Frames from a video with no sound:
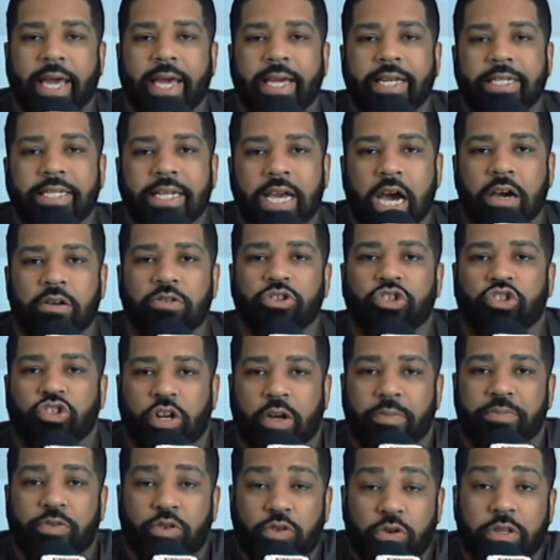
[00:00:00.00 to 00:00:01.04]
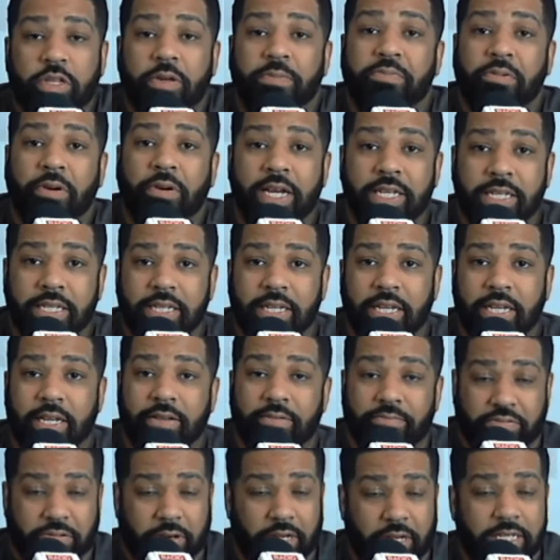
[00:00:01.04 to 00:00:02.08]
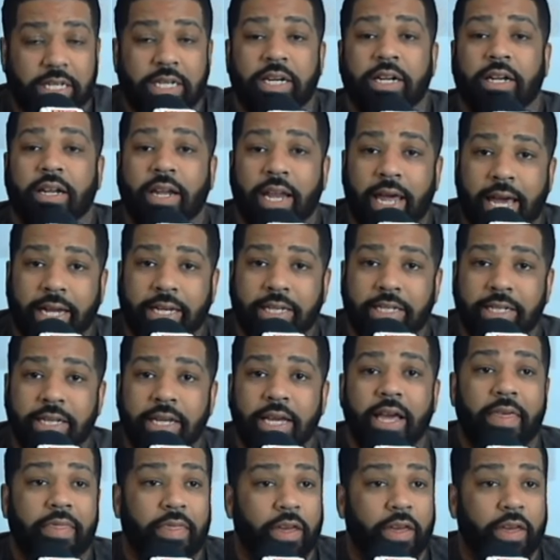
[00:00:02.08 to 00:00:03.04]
And Donald Trump, you're the president, president-elect.